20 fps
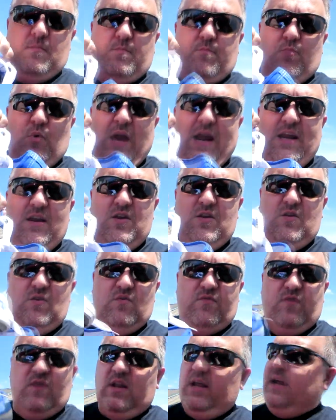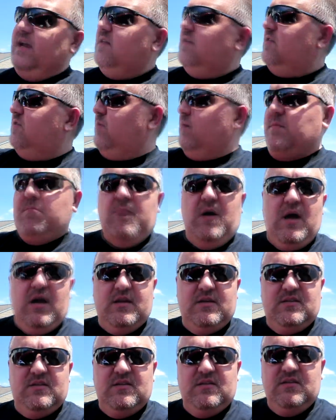Brand new for like three
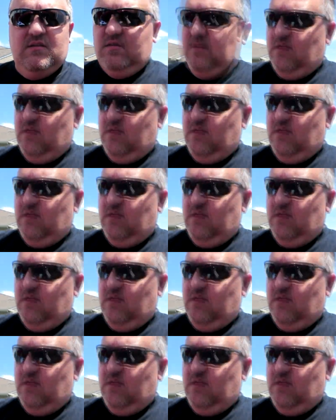bucks.